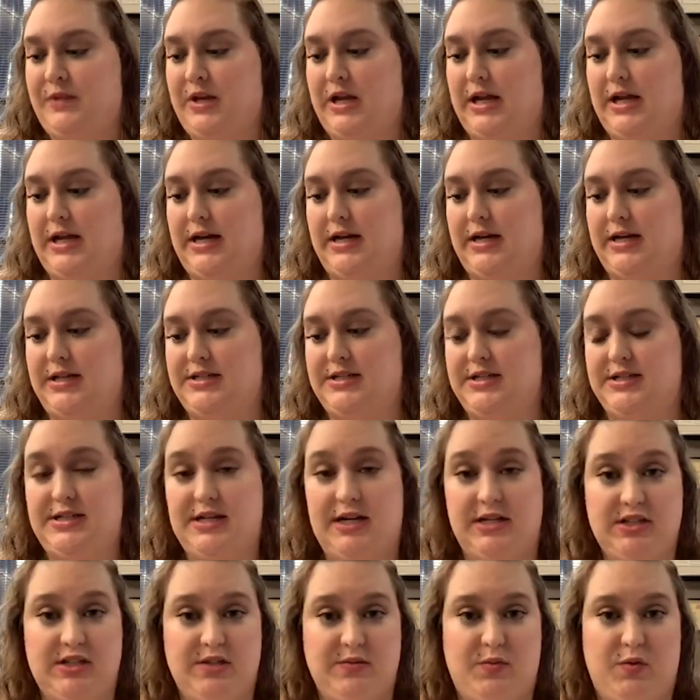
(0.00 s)
a
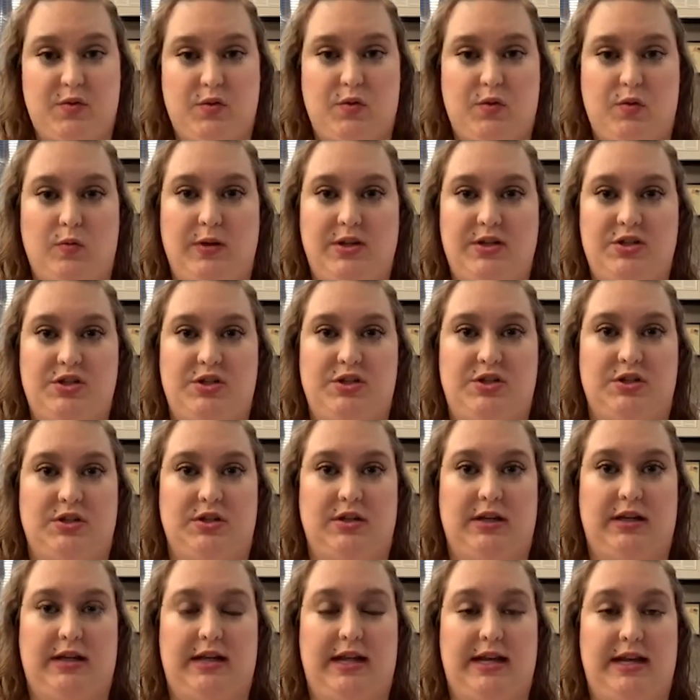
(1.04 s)
deductible, which
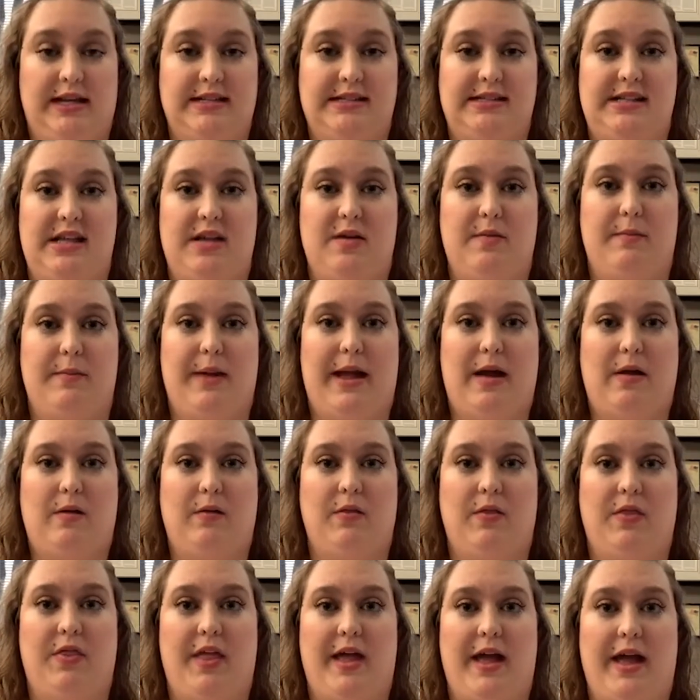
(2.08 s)
again is the
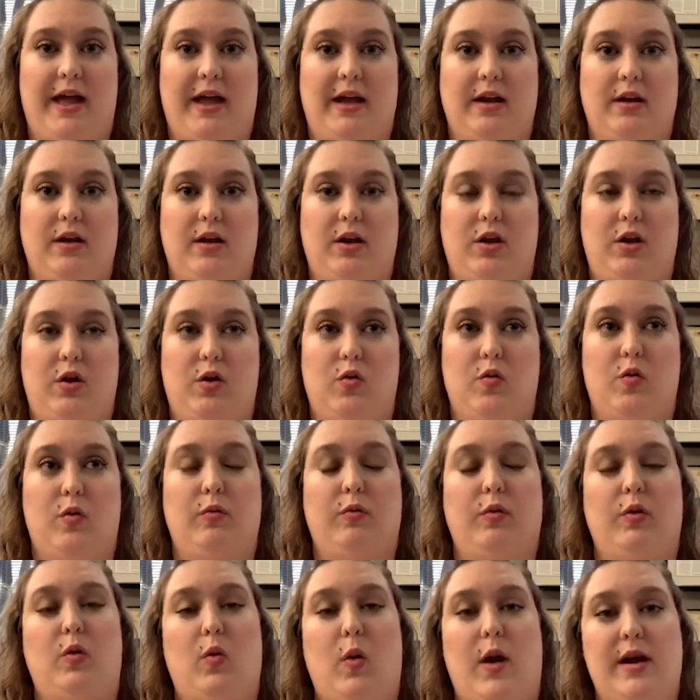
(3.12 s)
amount that you are
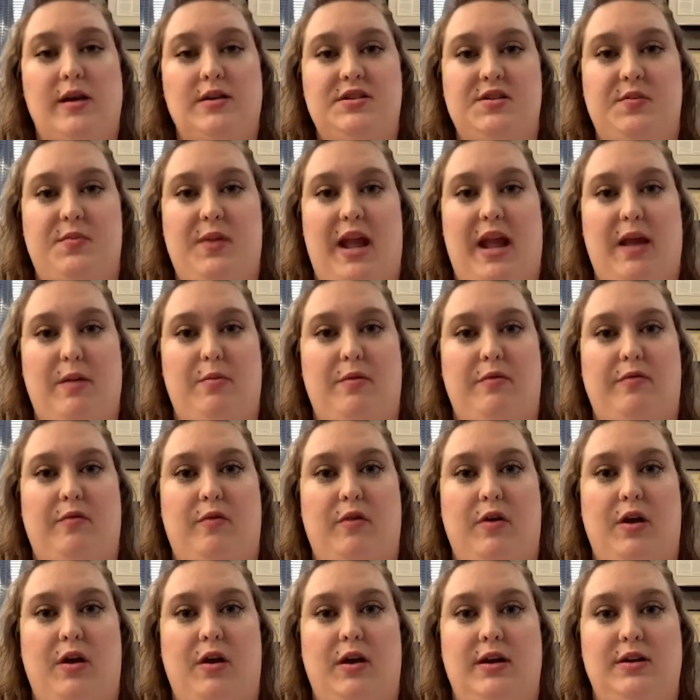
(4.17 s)
required to pay
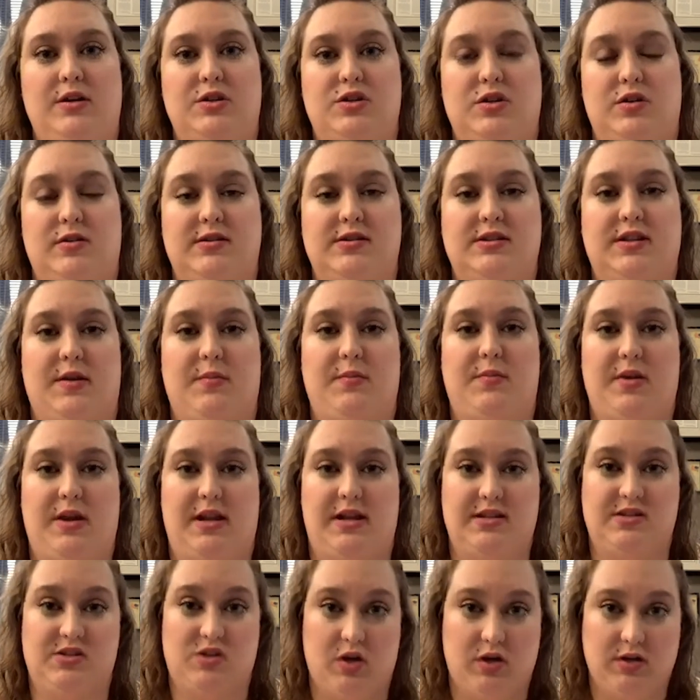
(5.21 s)
before your insurance
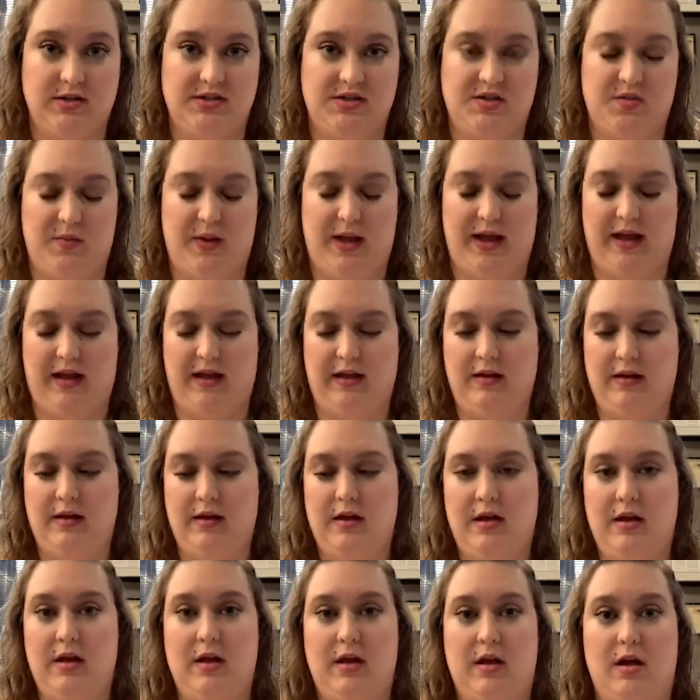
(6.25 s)
company starts to pay.
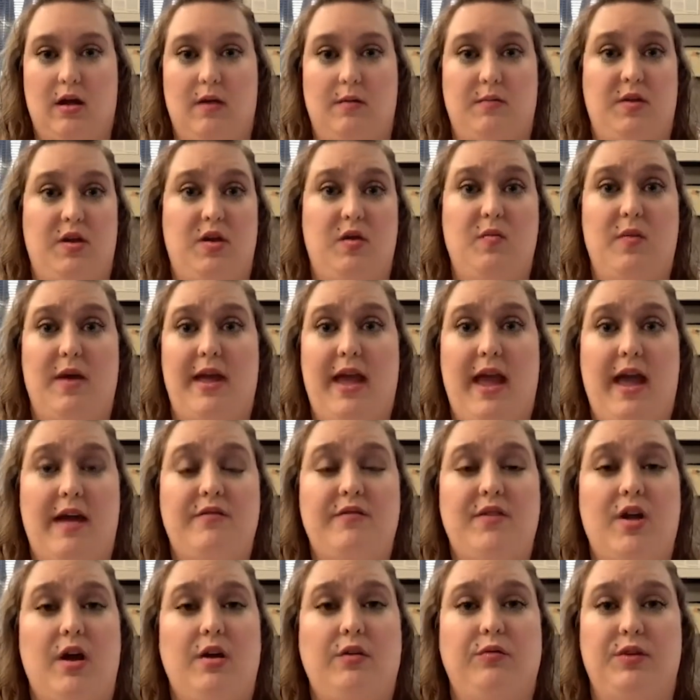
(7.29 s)
You may have
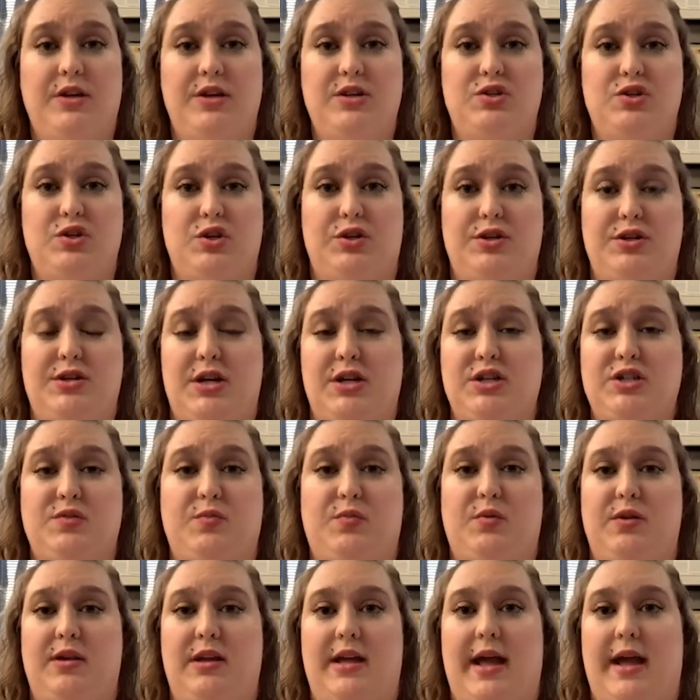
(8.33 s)
not reached your
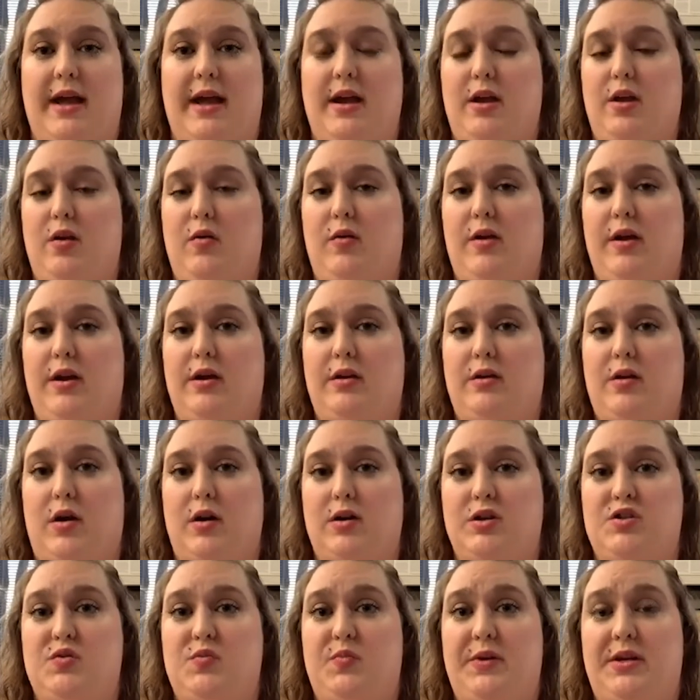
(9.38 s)
deductible yet. You get a
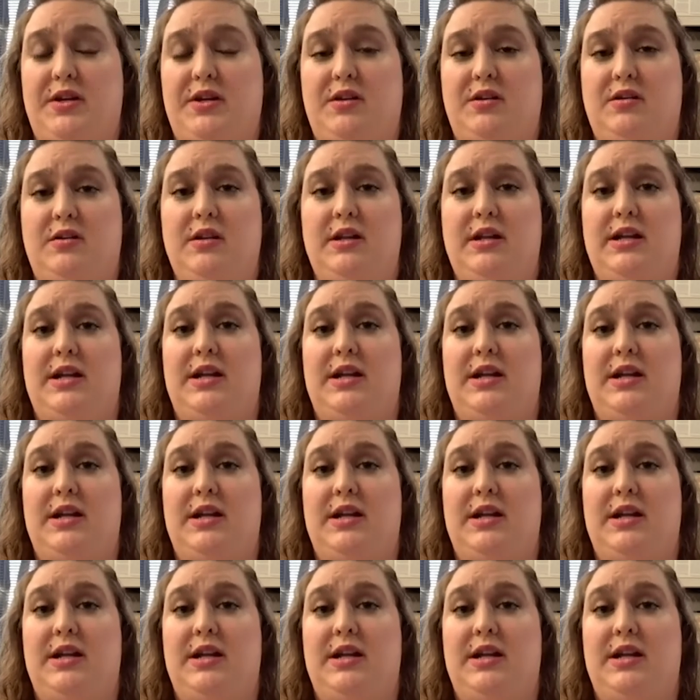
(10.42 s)
large bill.